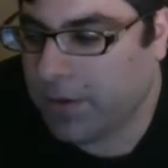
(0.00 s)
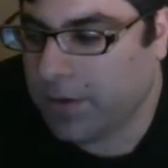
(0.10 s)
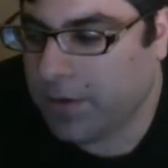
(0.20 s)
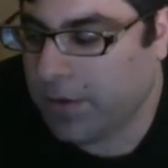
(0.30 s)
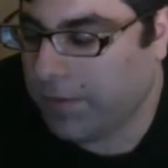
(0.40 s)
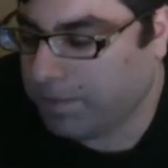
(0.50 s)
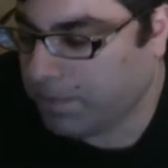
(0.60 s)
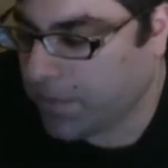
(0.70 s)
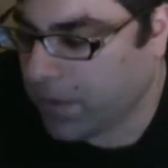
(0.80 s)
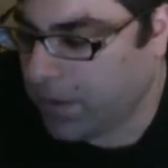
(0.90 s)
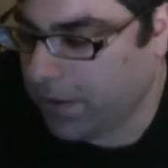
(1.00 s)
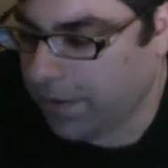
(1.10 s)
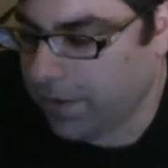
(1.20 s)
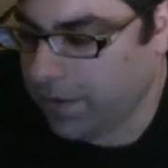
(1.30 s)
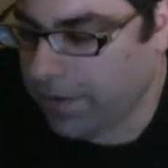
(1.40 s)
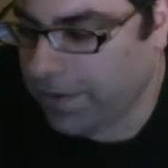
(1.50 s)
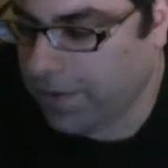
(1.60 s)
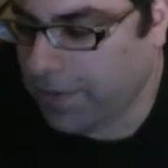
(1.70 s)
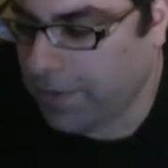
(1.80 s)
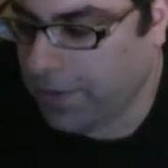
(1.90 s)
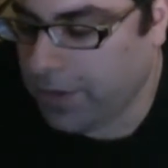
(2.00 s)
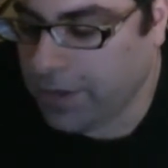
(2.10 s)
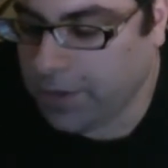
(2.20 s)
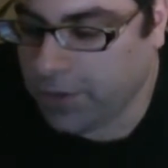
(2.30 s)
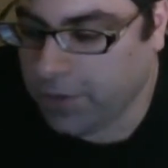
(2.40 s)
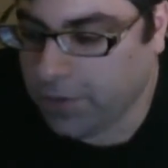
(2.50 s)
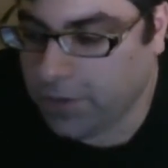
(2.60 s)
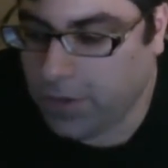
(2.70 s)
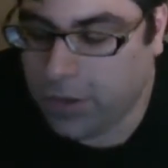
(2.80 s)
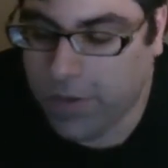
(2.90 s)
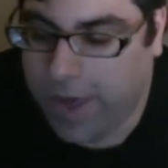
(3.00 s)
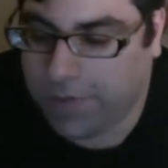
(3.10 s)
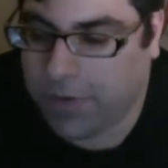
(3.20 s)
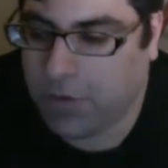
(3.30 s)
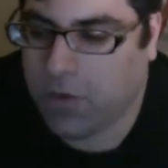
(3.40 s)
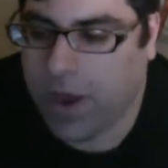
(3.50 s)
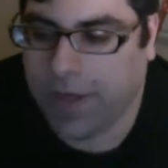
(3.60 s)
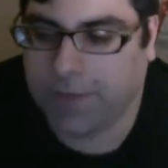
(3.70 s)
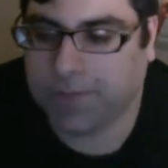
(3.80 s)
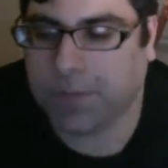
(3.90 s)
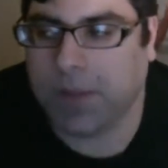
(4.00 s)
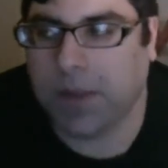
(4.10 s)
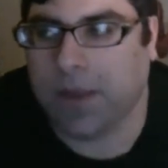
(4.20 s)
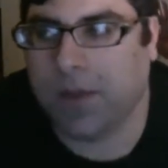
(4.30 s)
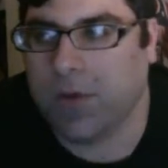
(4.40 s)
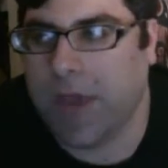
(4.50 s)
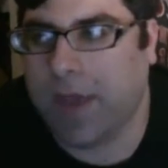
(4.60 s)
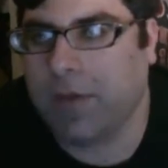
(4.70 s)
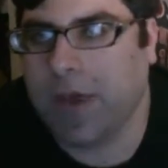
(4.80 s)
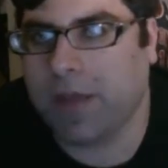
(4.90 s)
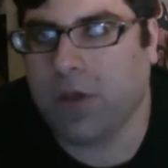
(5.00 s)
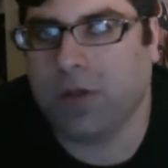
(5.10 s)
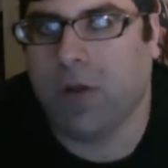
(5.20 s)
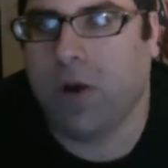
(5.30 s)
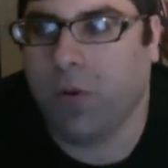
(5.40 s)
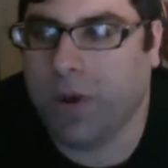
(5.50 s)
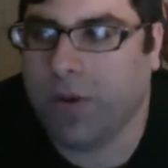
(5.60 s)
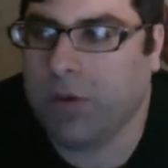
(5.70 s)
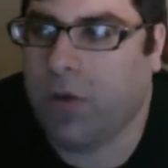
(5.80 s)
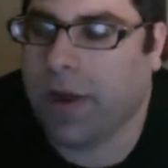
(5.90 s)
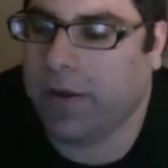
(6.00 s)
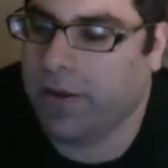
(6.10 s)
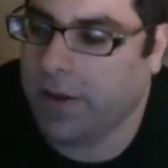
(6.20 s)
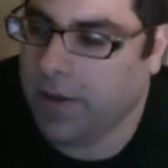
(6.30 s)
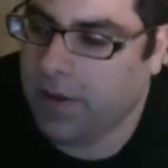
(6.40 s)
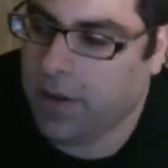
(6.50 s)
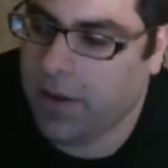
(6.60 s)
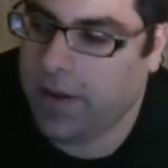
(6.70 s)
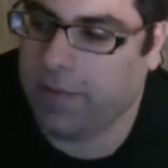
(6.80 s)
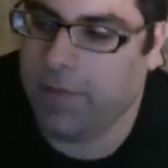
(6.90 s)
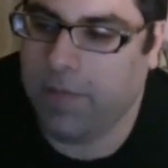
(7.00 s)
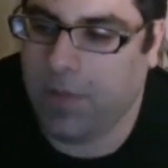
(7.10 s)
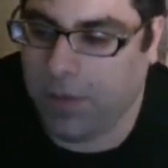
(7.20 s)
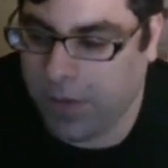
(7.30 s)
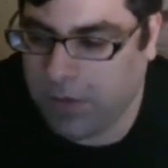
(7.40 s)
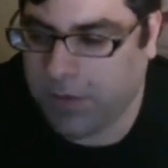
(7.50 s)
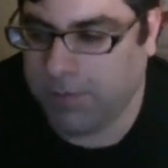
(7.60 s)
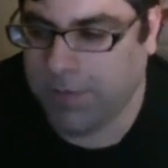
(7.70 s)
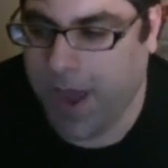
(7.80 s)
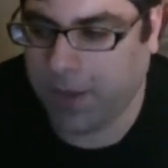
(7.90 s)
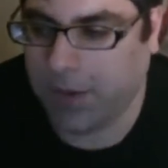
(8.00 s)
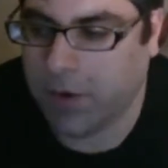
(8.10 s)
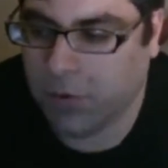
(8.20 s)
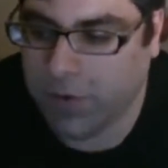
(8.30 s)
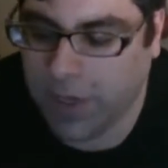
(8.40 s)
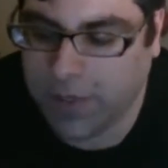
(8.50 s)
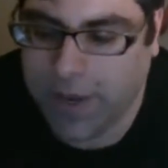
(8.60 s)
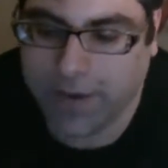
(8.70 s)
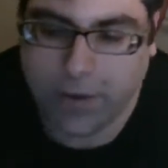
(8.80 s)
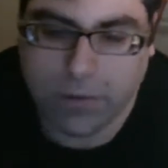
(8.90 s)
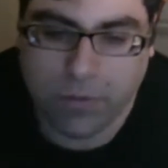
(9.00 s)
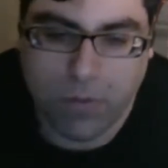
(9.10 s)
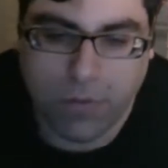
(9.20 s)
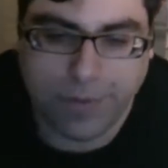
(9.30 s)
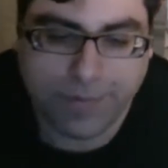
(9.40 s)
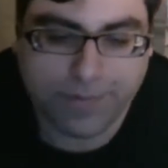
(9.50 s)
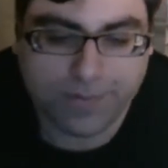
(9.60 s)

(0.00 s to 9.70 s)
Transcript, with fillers: you know, what are you going to do? You have to try. You can't just always try to box a country in and go to war.